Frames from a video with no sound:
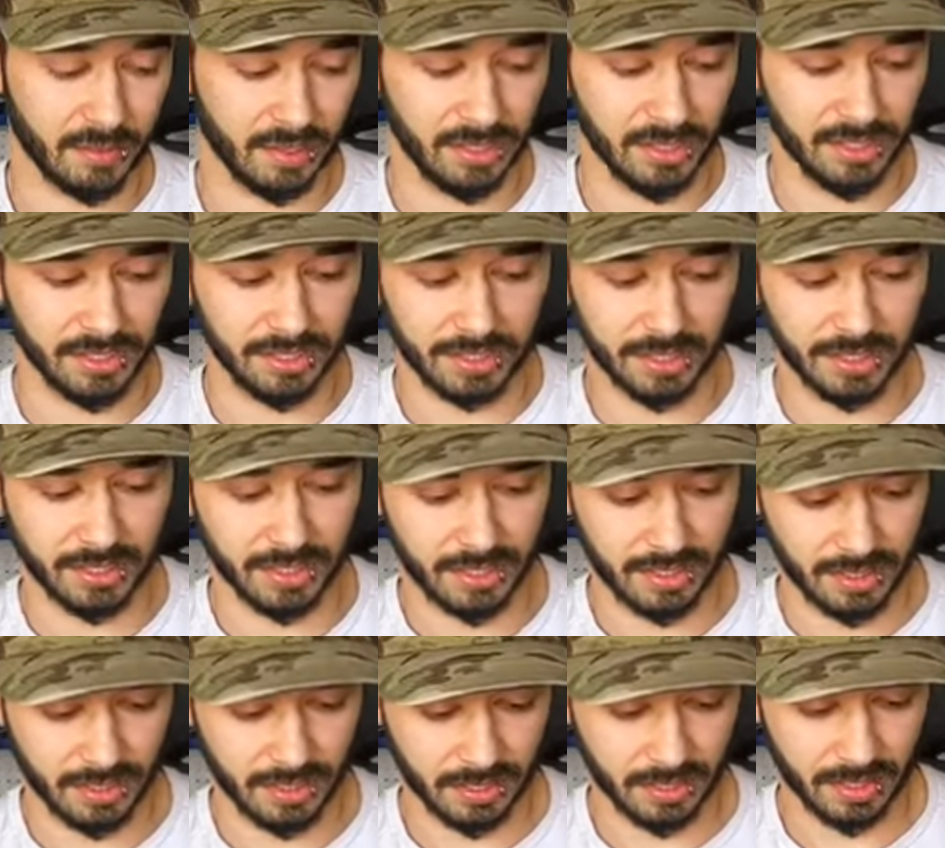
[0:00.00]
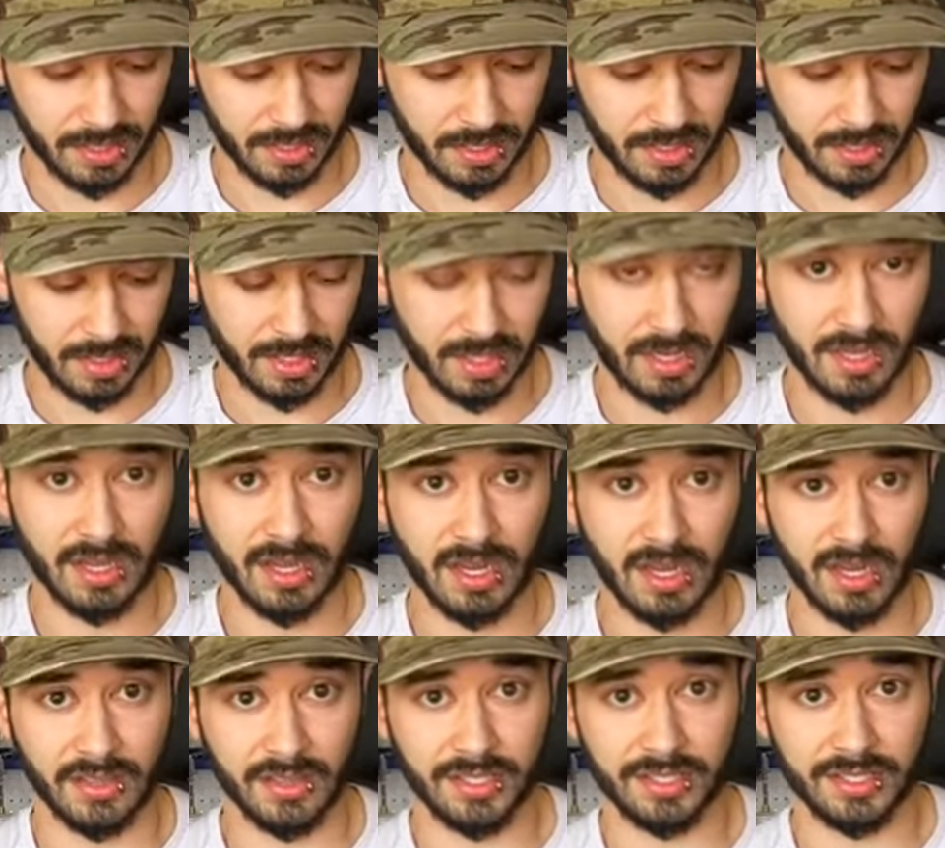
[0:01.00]
was.
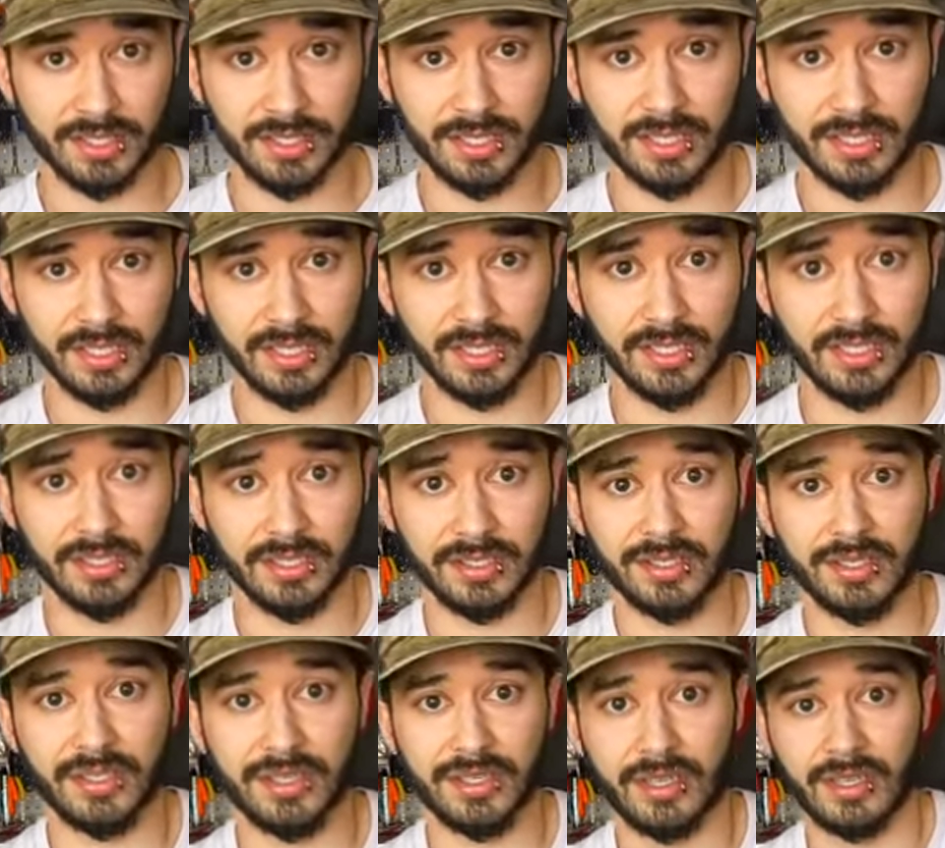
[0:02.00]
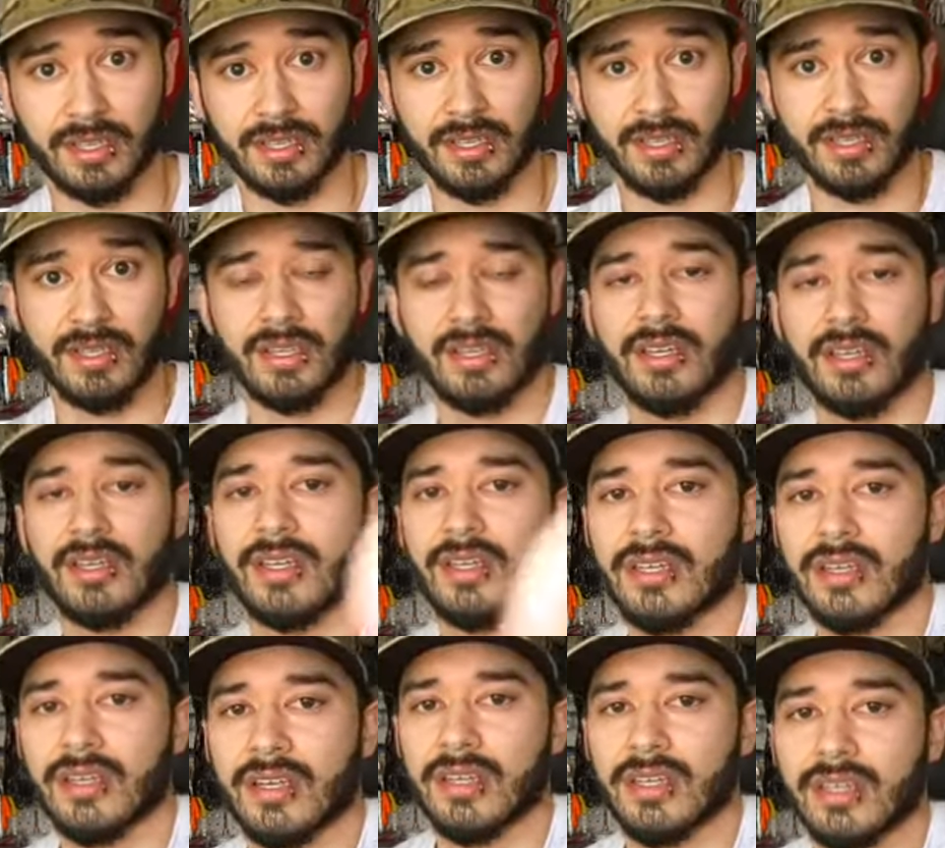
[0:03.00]
And this is his
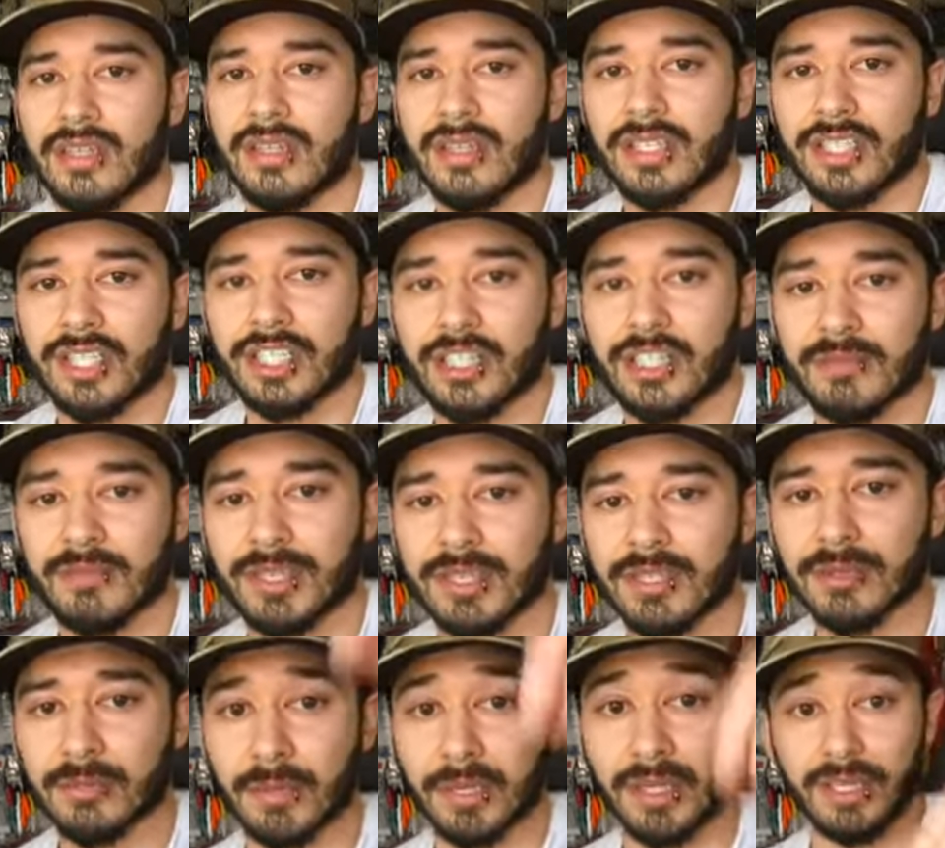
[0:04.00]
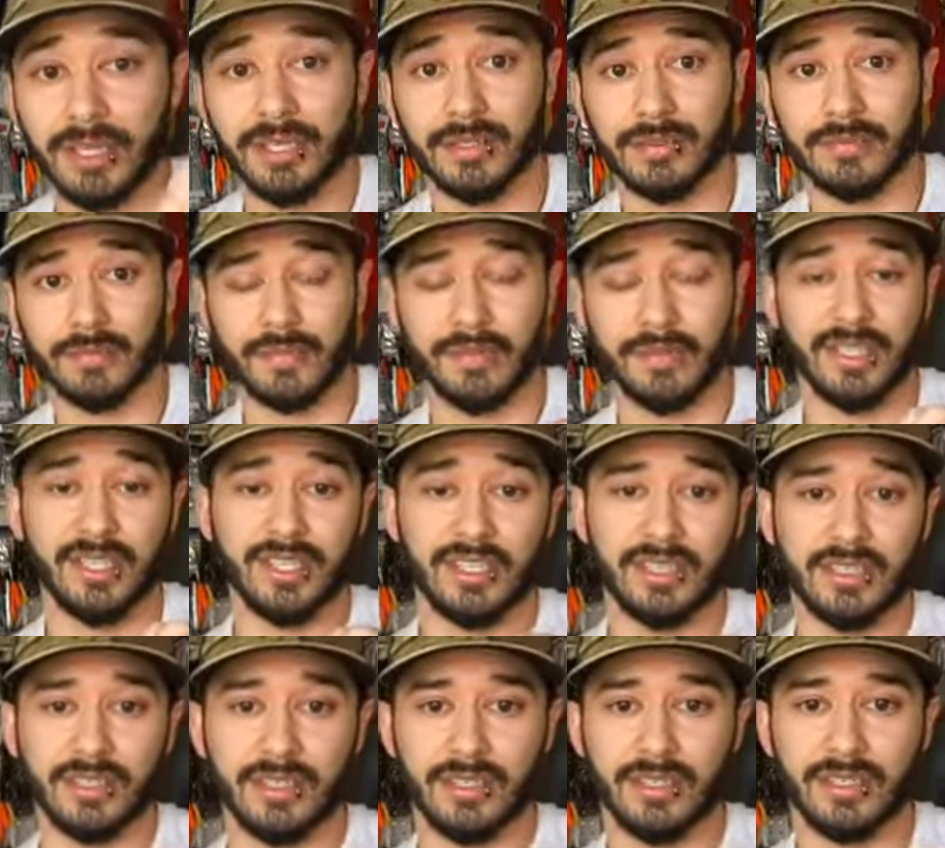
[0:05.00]
Schmitter bait. I'm
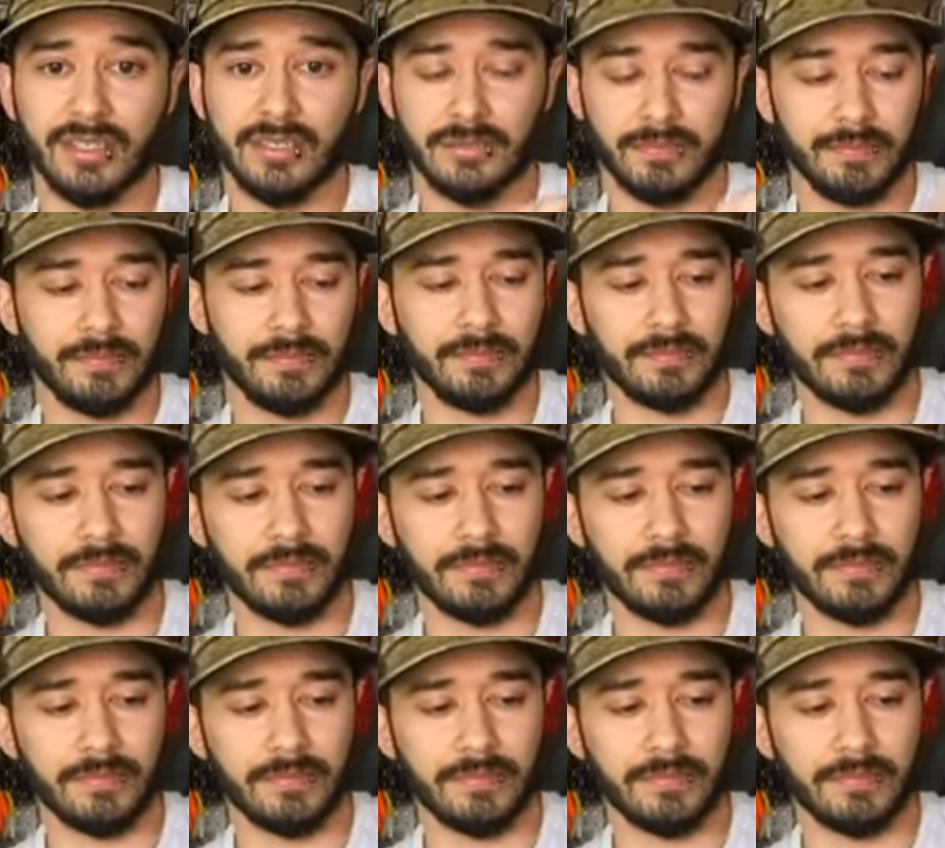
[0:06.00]
getting a call.